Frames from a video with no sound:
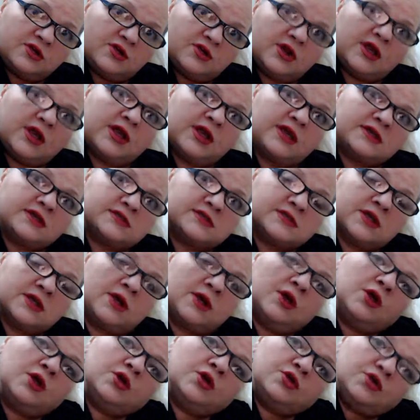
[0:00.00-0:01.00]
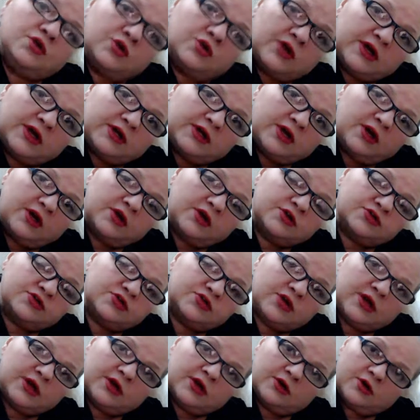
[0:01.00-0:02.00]
aches, you get hair
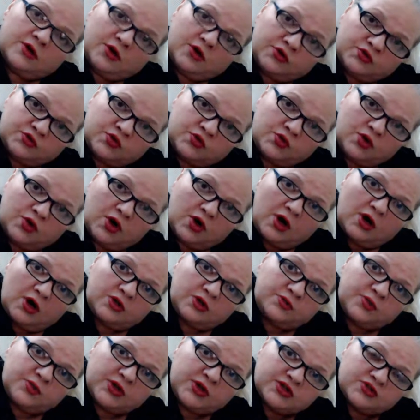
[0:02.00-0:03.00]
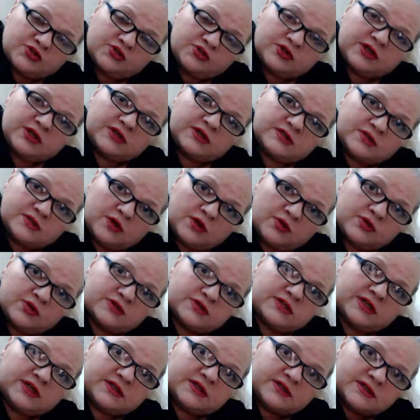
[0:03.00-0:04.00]
dryer. Not too hot. Make sure that it's
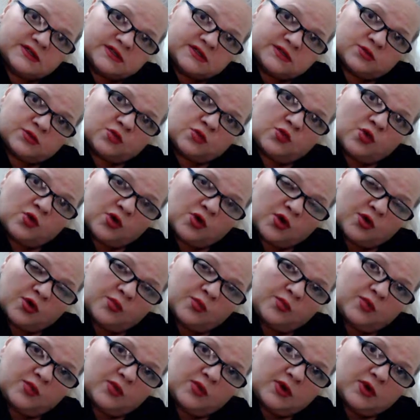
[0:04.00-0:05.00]
always warm